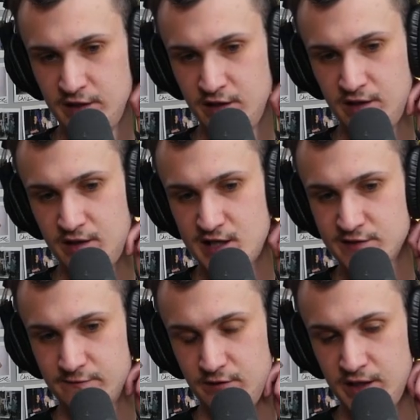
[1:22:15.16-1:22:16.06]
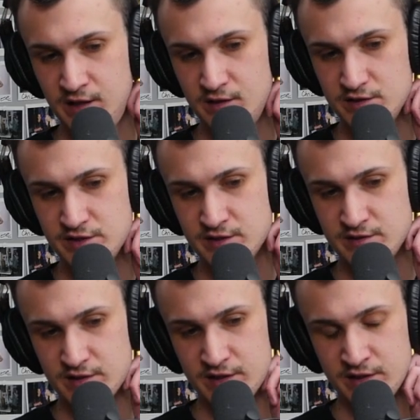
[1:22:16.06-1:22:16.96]
me as of late is
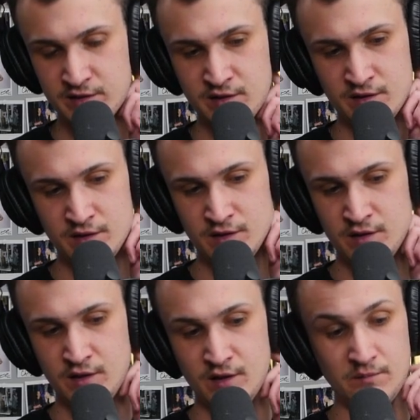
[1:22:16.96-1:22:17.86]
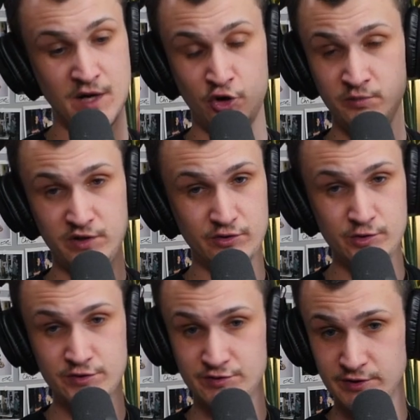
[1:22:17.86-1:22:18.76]
just like my homie
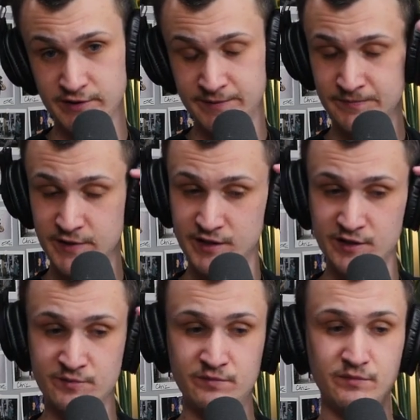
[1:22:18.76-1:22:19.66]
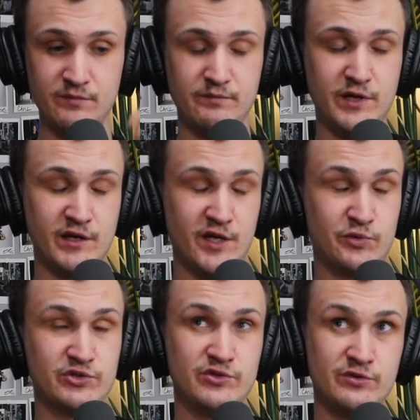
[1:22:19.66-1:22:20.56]
Goose, really, like him being
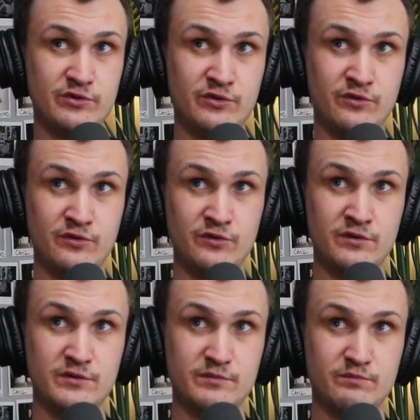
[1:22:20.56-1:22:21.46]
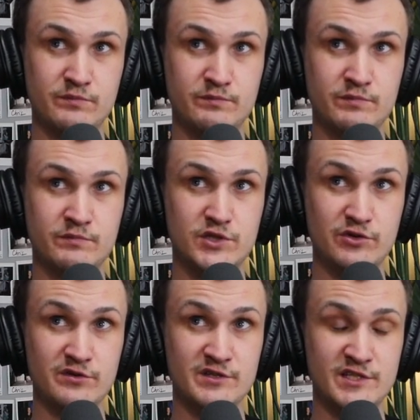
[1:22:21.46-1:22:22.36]
able to
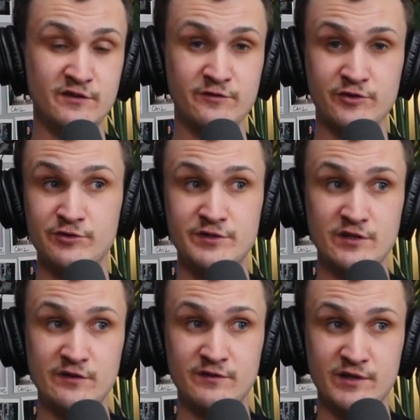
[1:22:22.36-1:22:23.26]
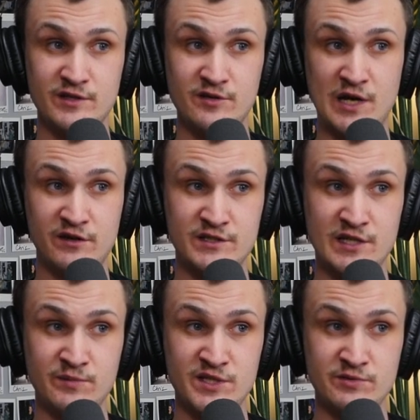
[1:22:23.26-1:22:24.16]
do the C for crew stuff and like the amount of
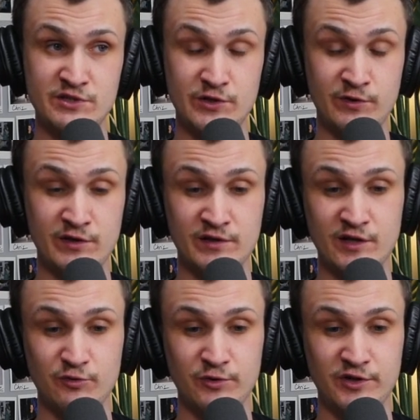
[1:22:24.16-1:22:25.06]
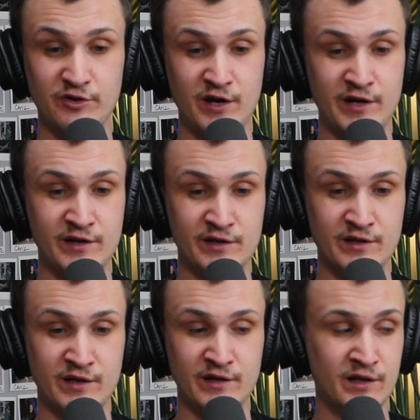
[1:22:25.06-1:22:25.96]
time he's been doing and like really grinding
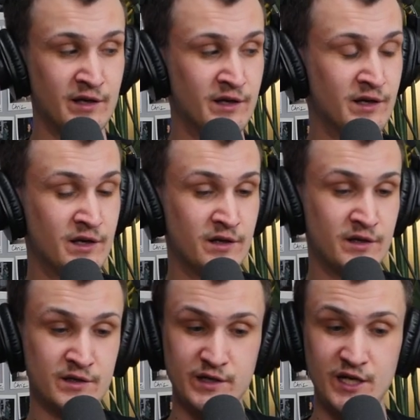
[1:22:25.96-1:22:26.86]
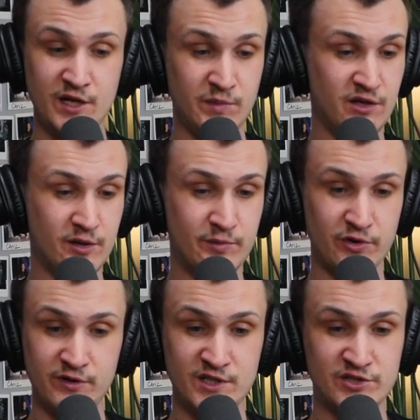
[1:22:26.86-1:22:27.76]
and like hitting me up
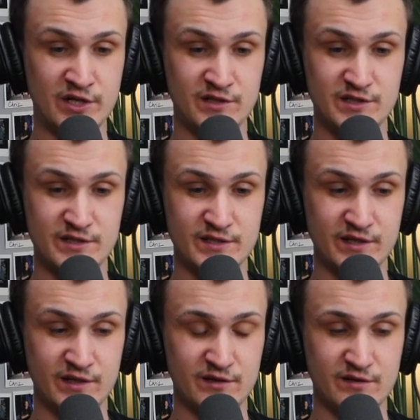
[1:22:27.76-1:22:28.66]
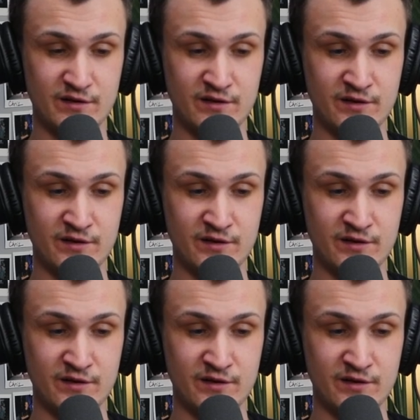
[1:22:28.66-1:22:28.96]
early, trying to just like